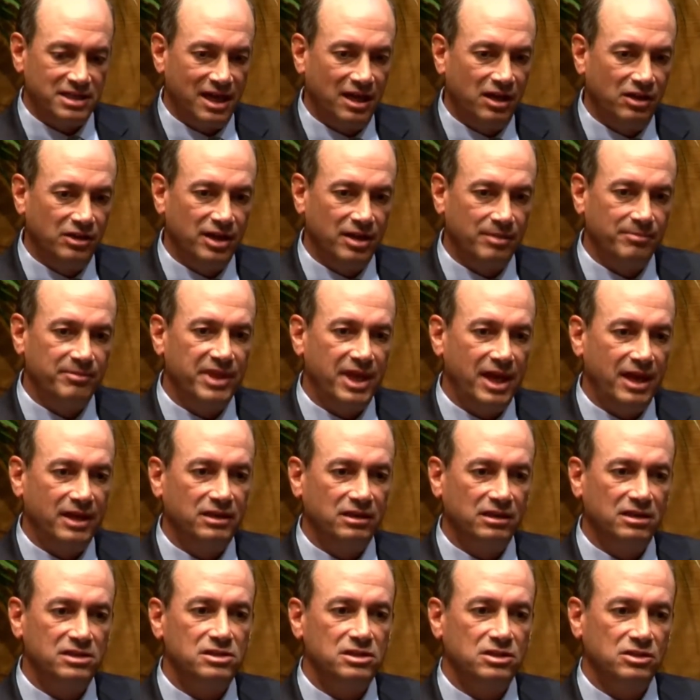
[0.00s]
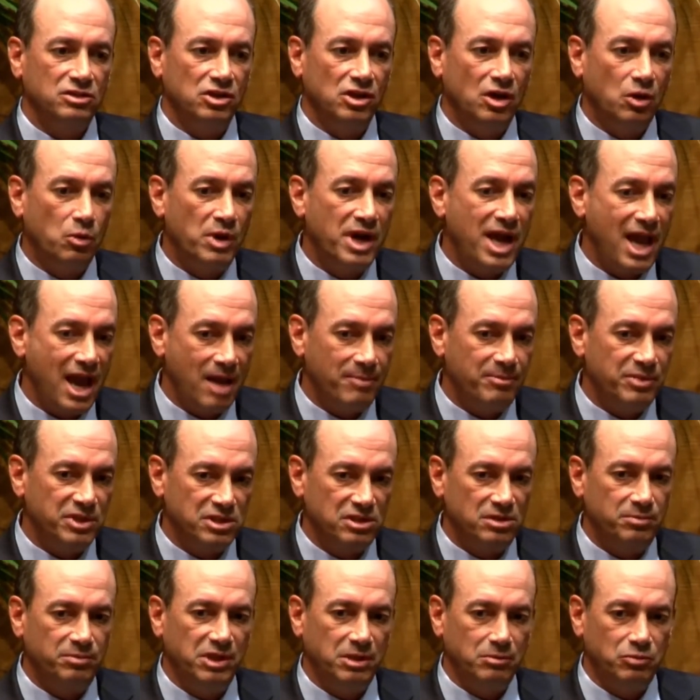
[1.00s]
tell them that, listen, you know what happens
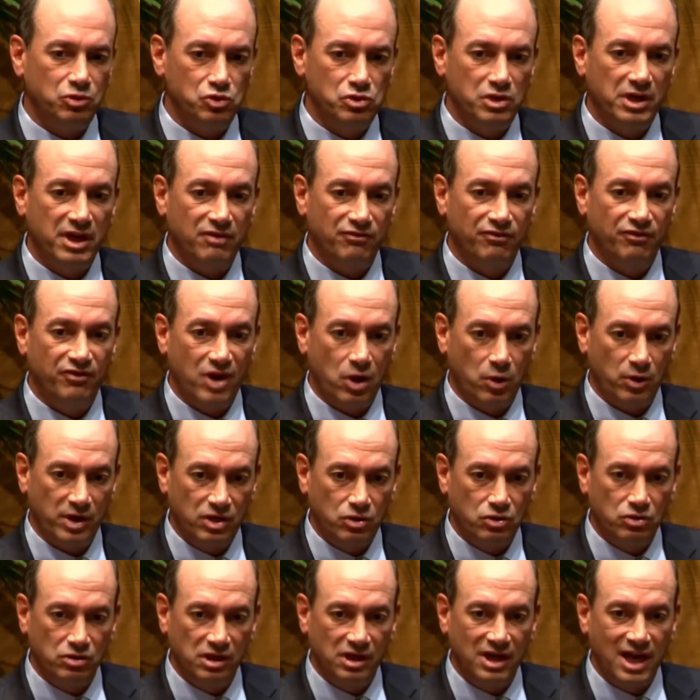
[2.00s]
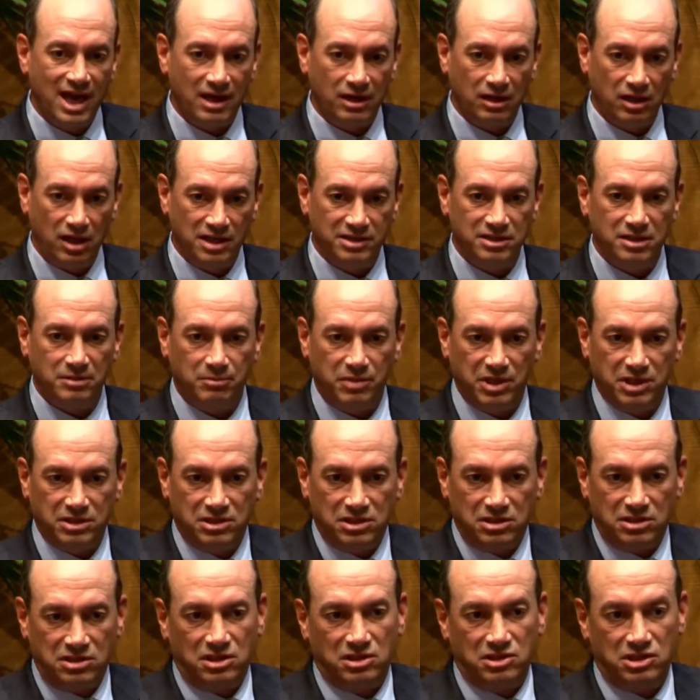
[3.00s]
to people who get very good at analyzing
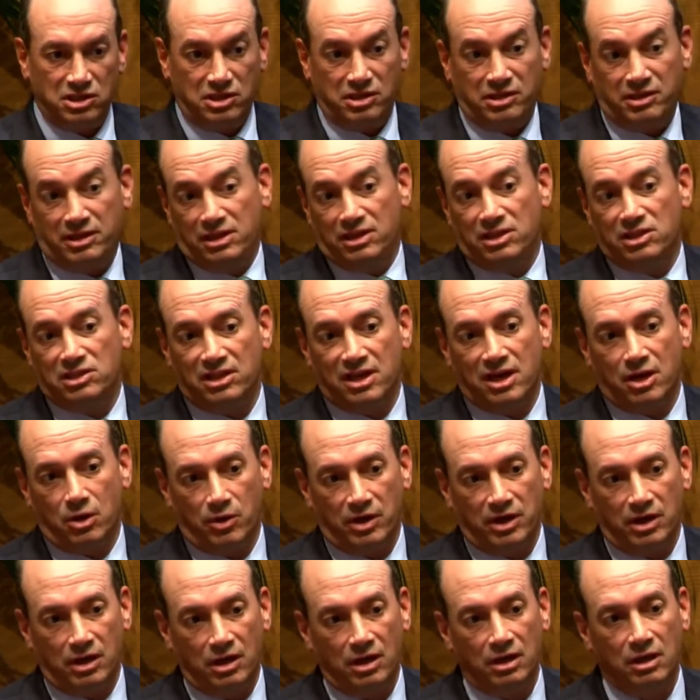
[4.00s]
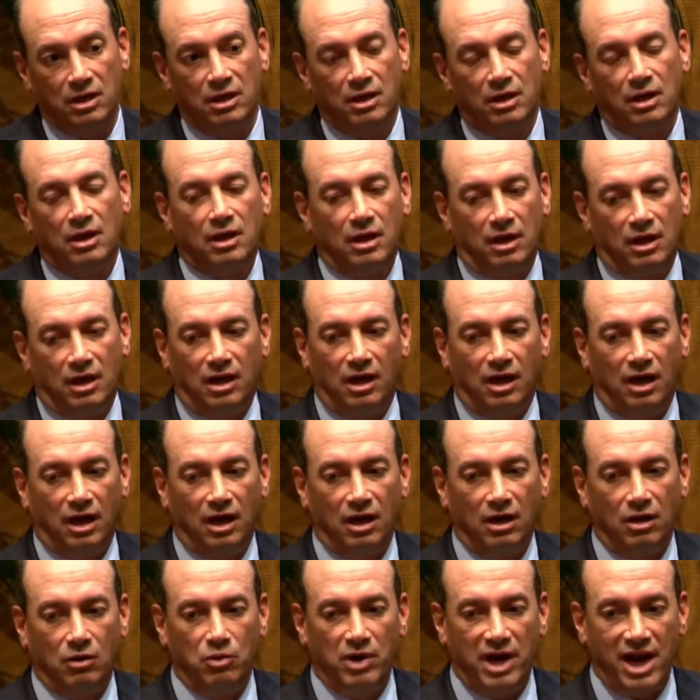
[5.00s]
businesses in this area?
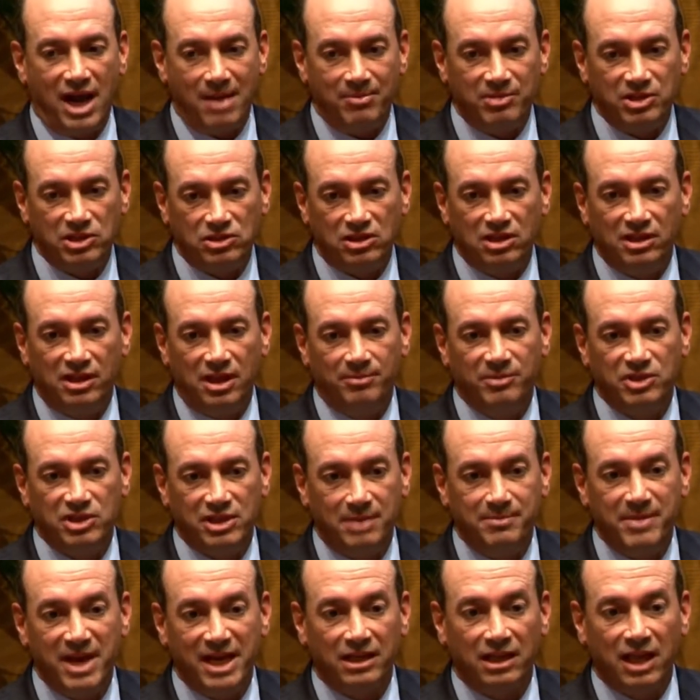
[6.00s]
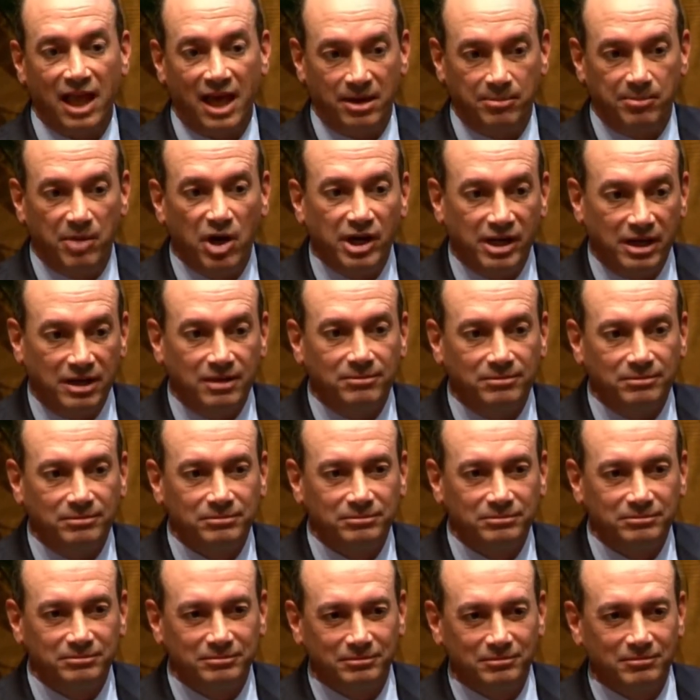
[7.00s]
what happens to them is they make a lot of money.
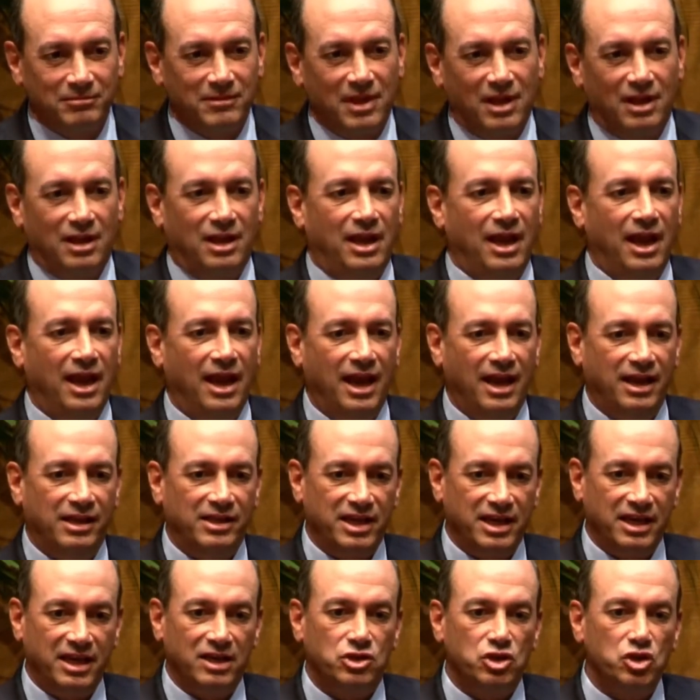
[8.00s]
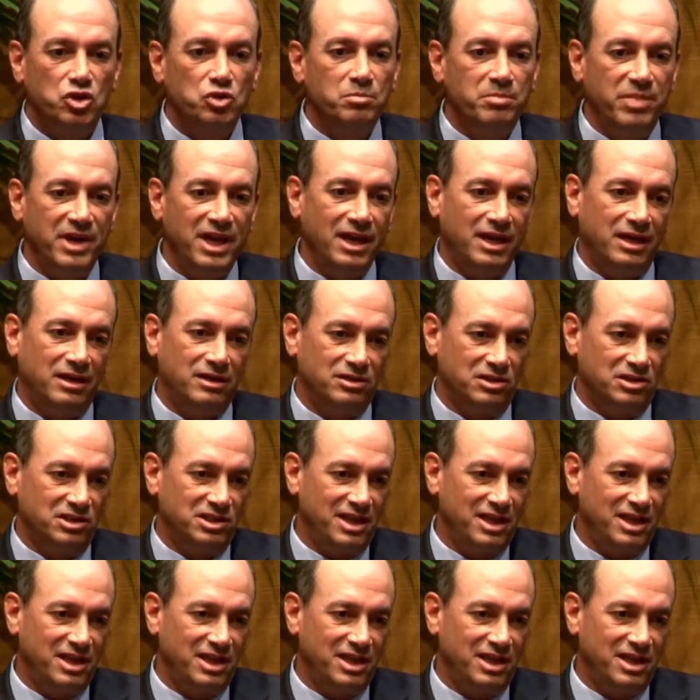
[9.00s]
And they get too big to